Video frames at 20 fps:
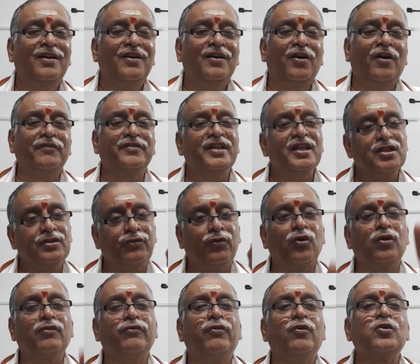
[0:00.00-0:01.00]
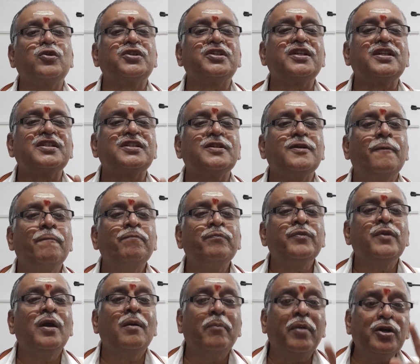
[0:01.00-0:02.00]
of these four forces.
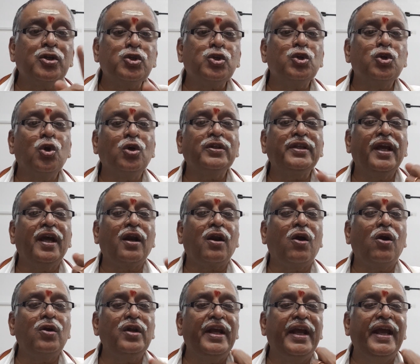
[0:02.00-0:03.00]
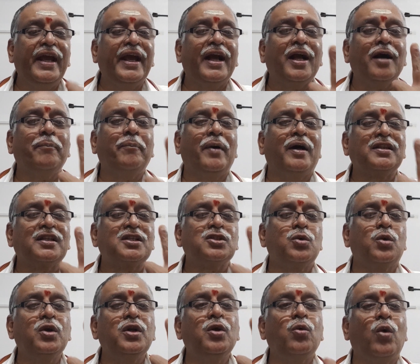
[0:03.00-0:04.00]
But you should know they are all Ekapath. There is
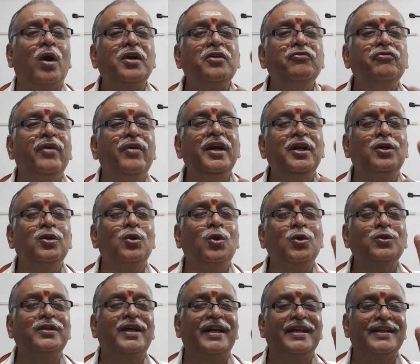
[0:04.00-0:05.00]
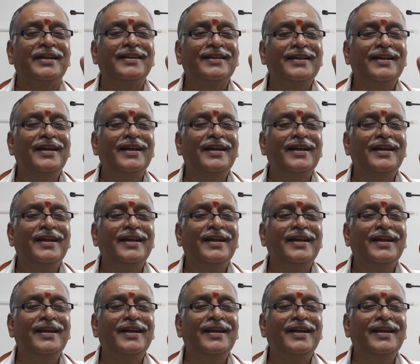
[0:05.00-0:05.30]
only one to know that.